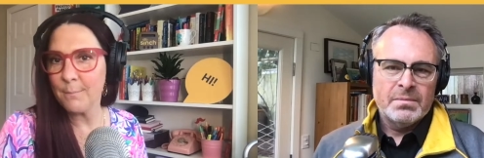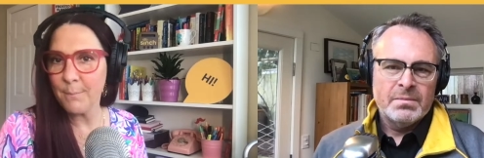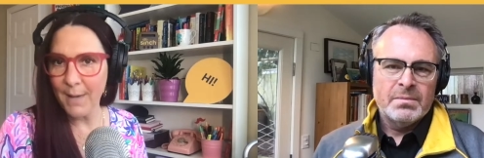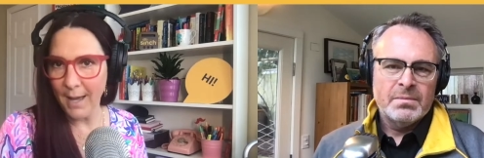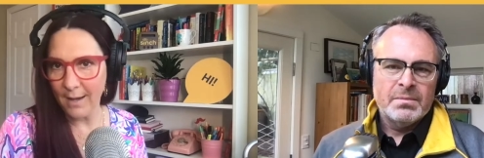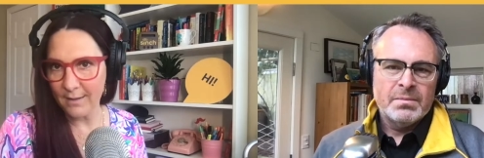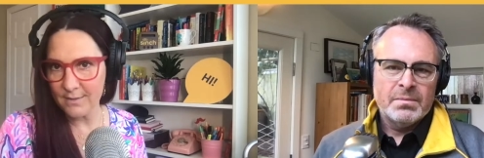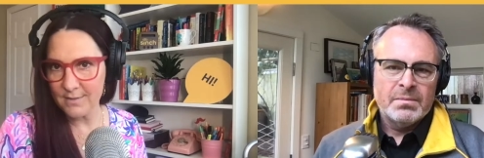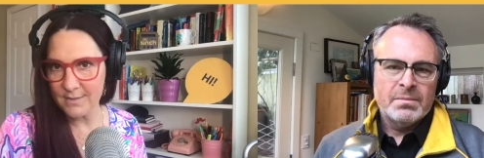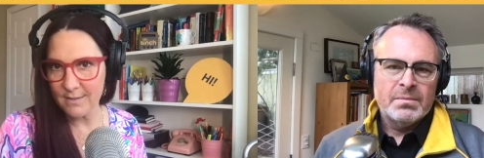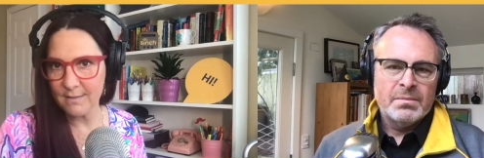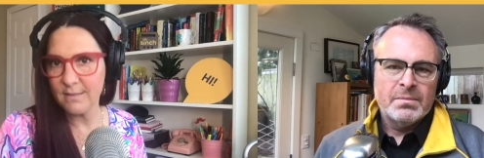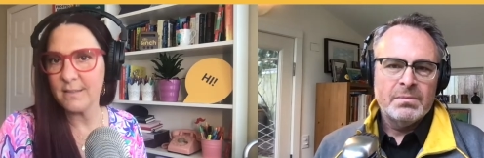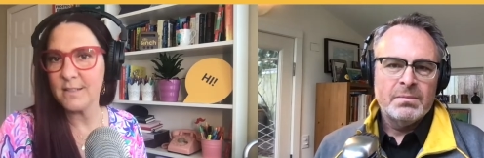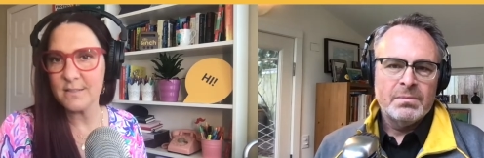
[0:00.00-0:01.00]

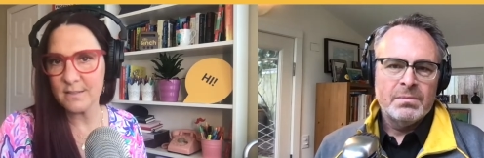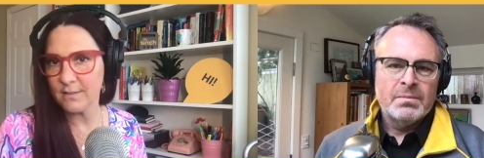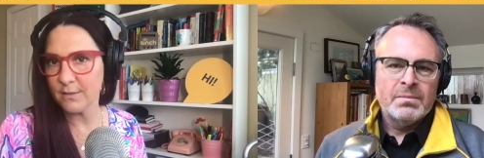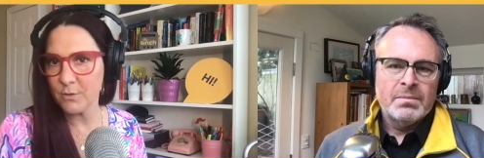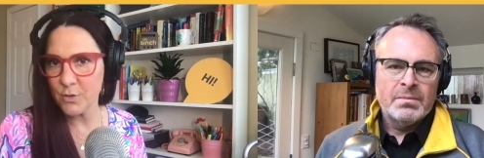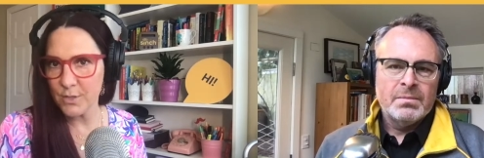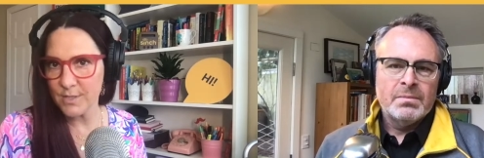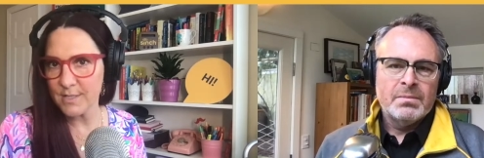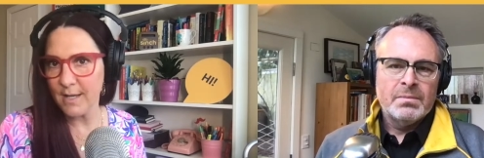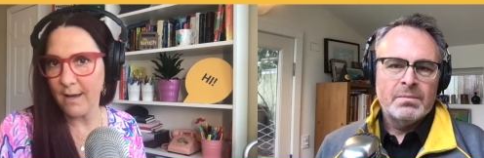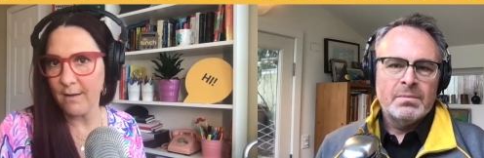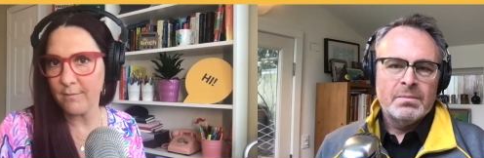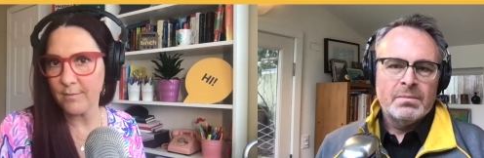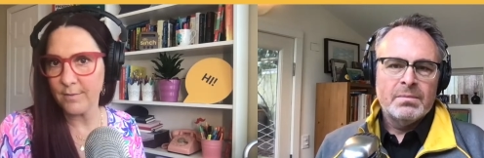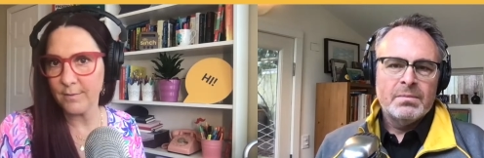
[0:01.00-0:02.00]
Speaker 1: impacts these solutions
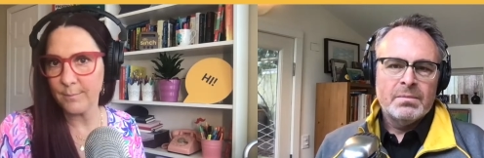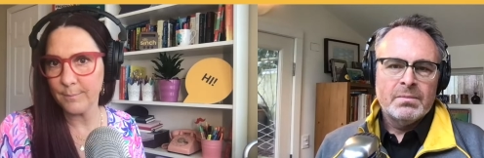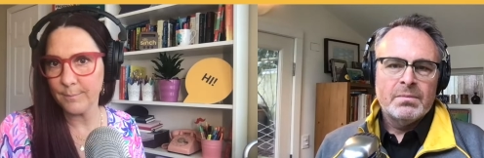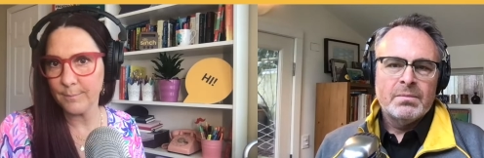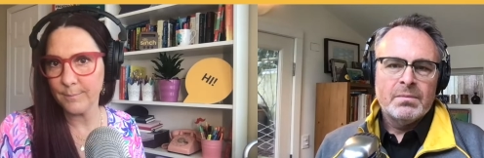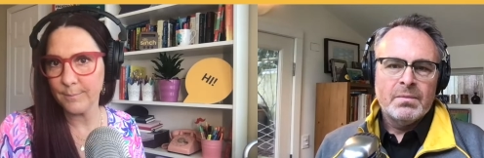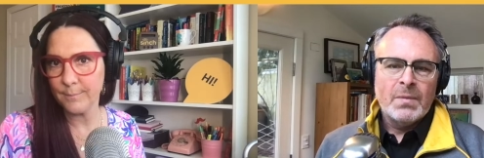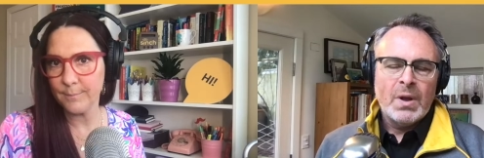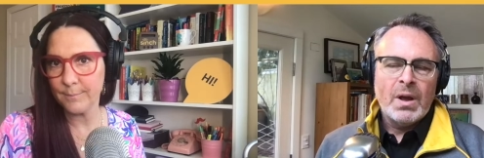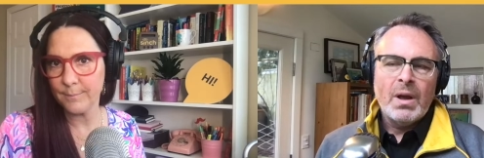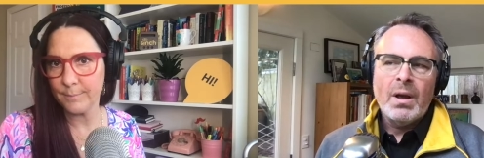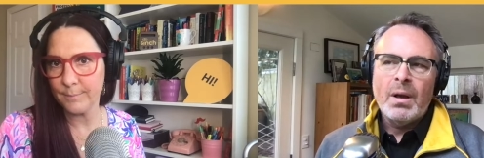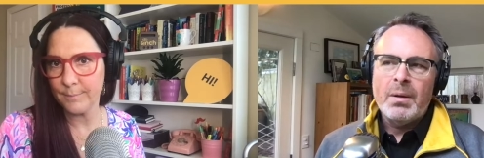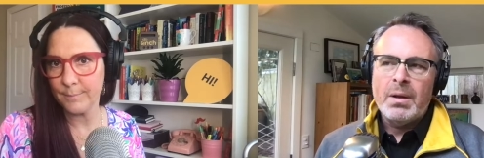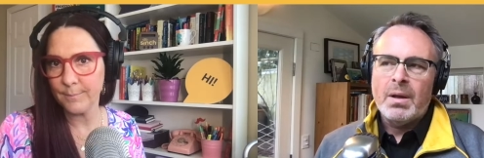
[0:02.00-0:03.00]
have?
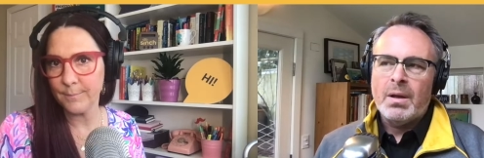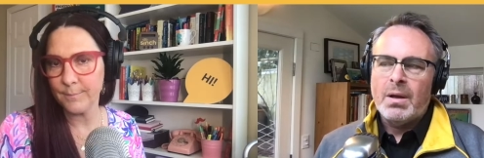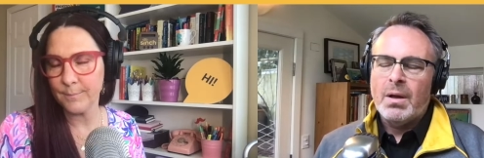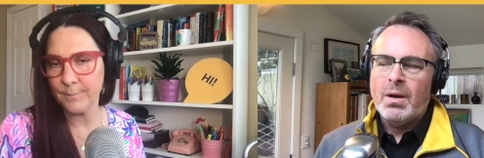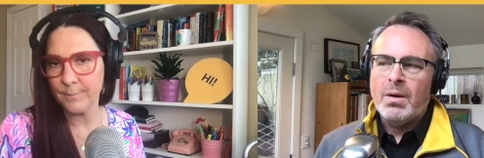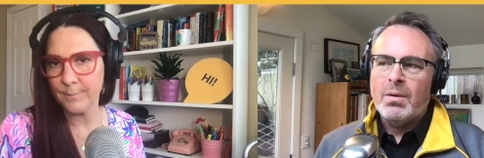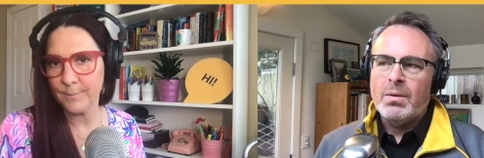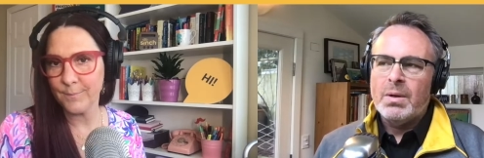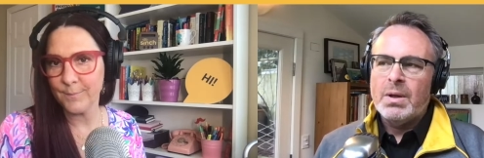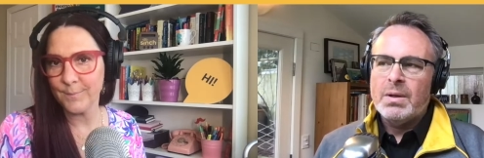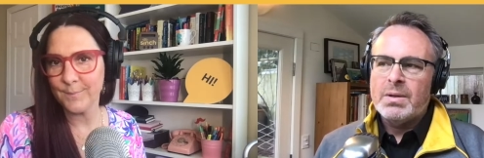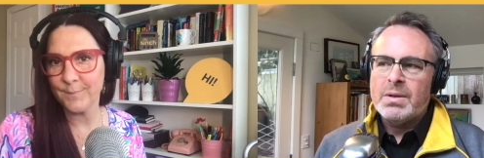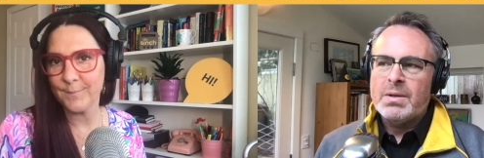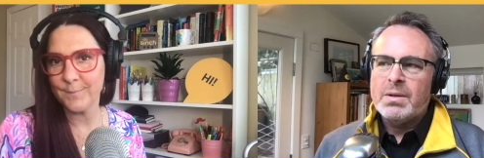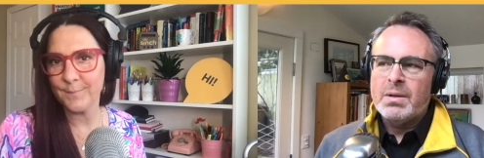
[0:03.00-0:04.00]
Speaker 2: Yeah, I think, you know,
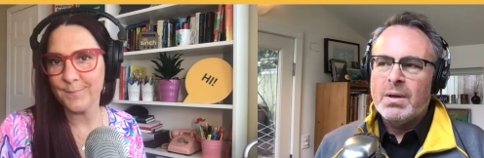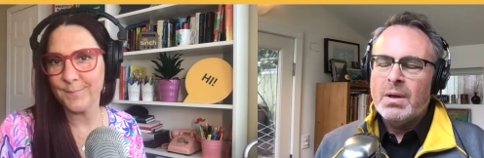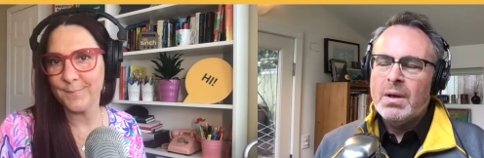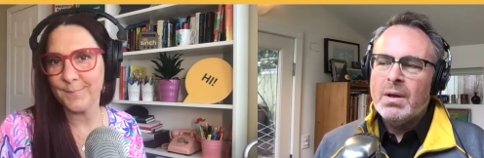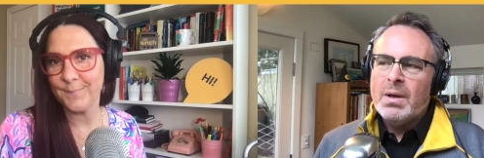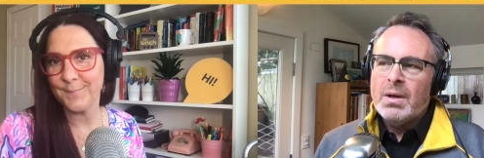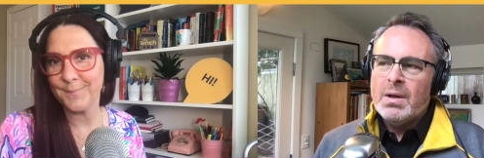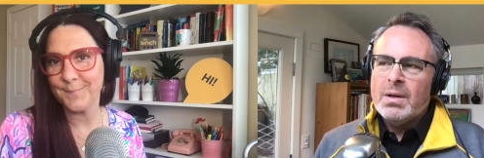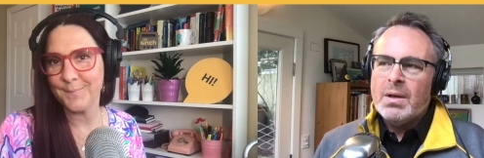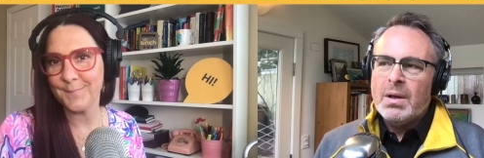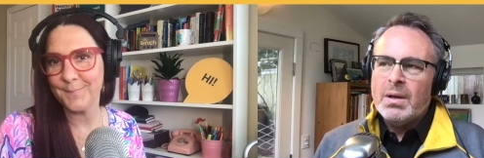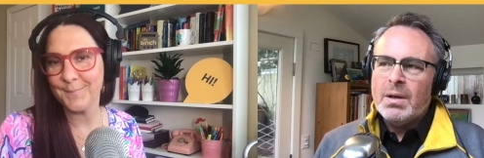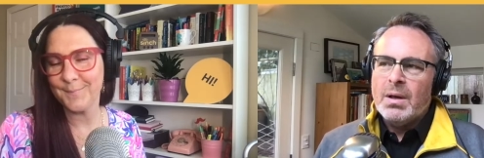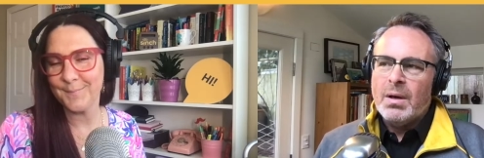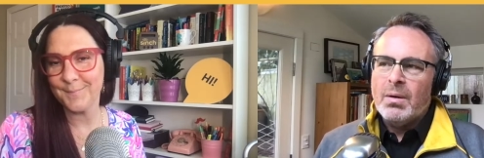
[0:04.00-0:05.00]
it's,
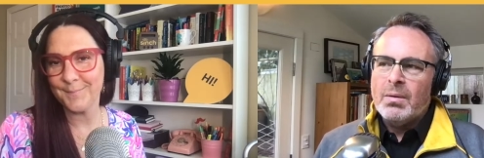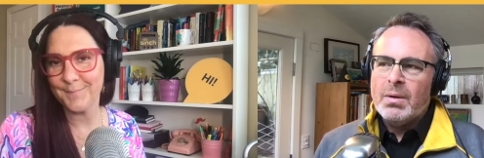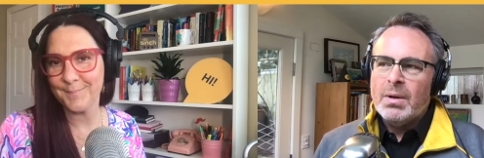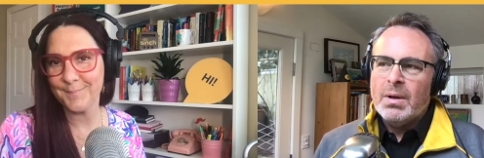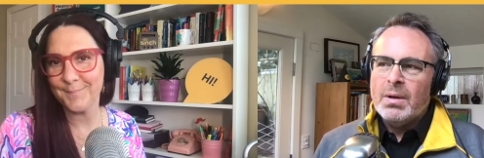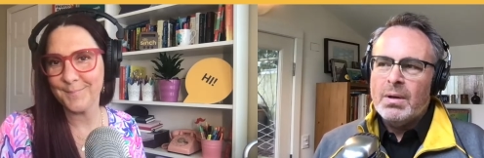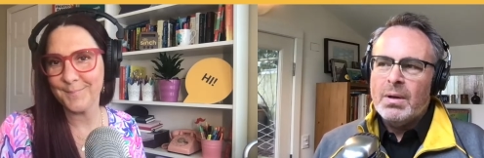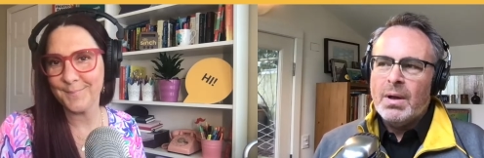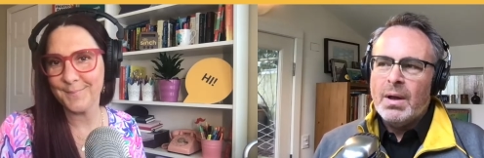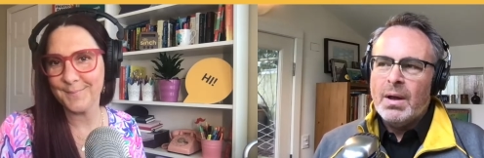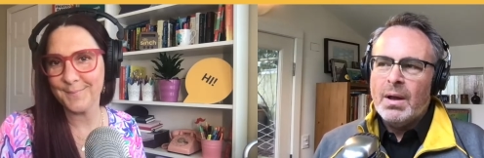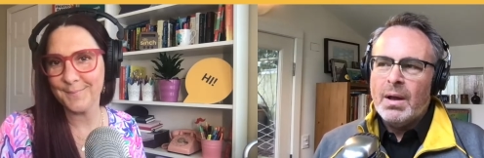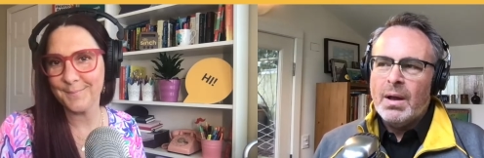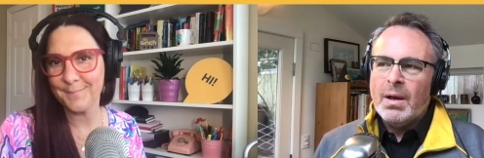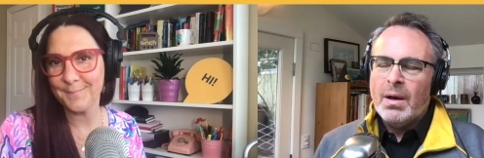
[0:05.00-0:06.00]
you know,
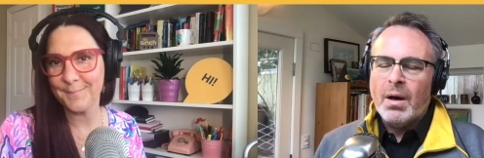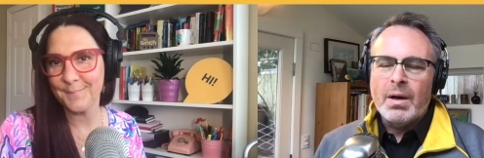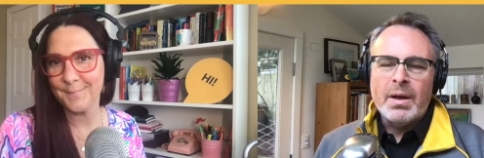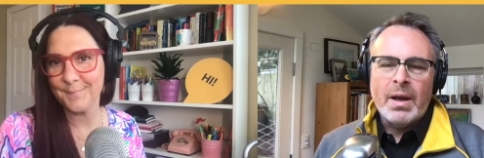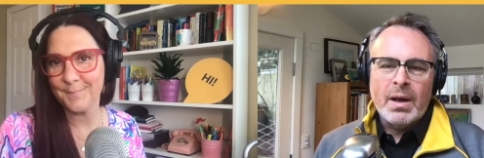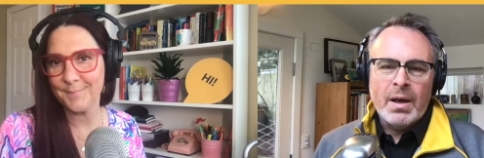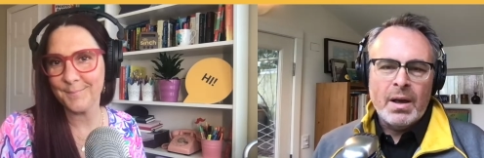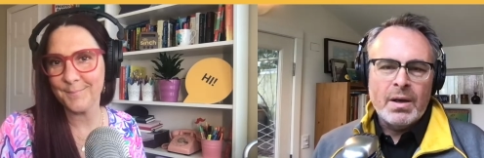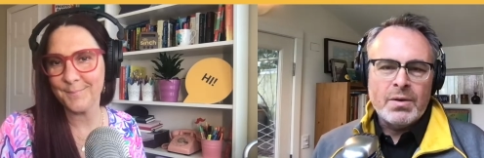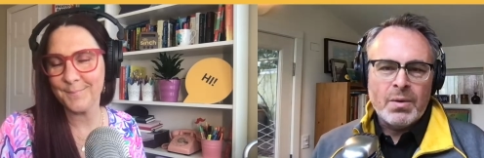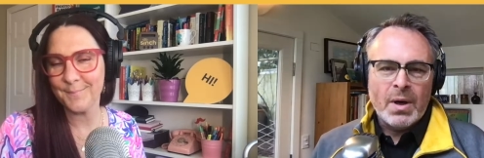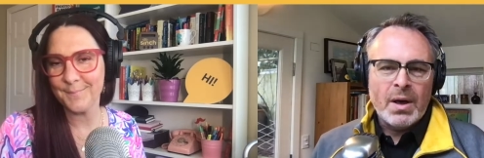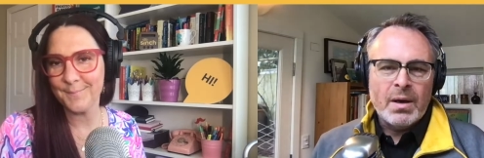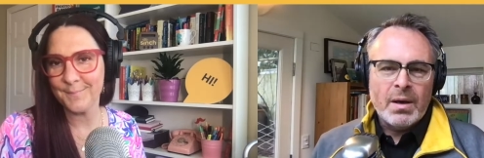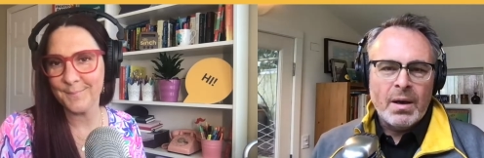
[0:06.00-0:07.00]
in our day and age, right,